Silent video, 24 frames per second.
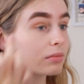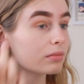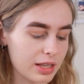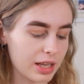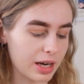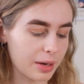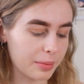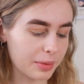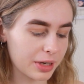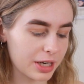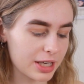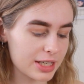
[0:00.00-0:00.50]

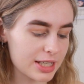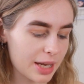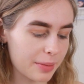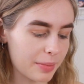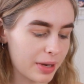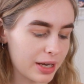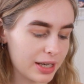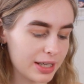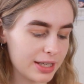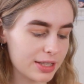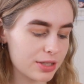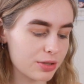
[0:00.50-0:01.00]
Then I'm going to take
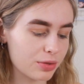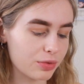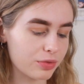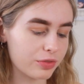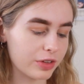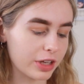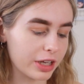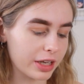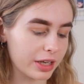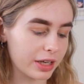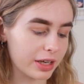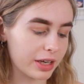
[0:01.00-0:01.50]
my little
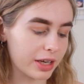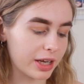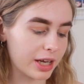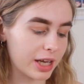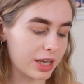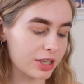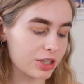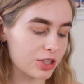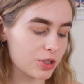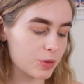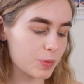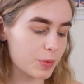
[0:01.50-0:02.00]
finger
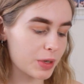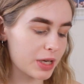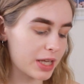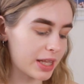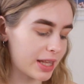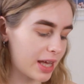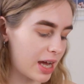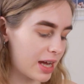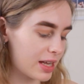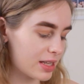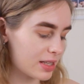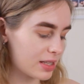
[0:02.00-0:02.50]
and just put
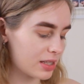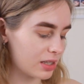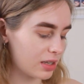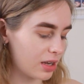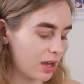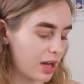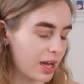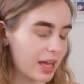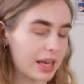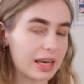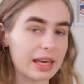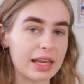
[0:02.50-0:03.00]
that
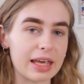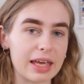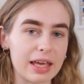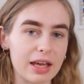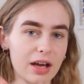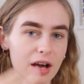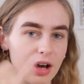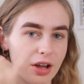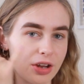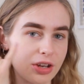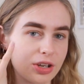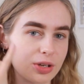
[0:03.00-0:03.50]

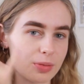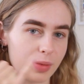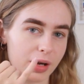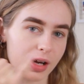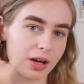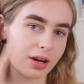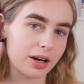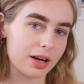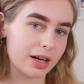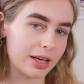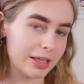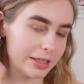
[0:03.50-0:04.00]
slightly under
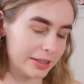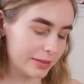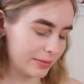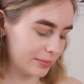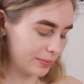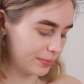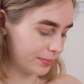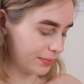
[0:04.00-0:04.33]
my eye.